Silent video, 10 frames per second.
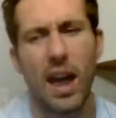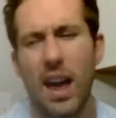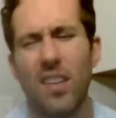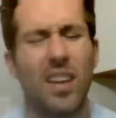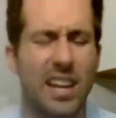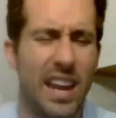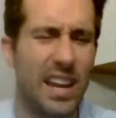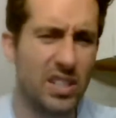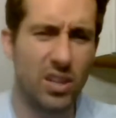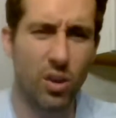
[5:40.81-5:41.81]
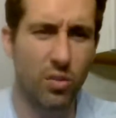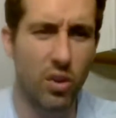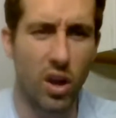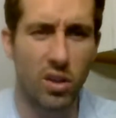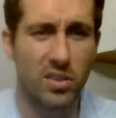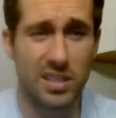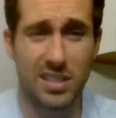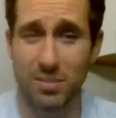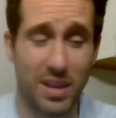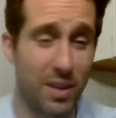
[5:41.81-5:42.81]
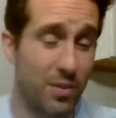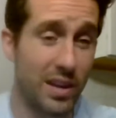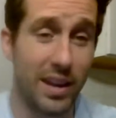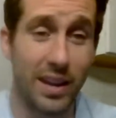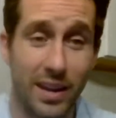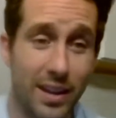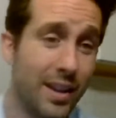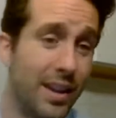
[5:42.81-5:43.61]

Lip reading: I'm not going to actually go through it all. This is redundant.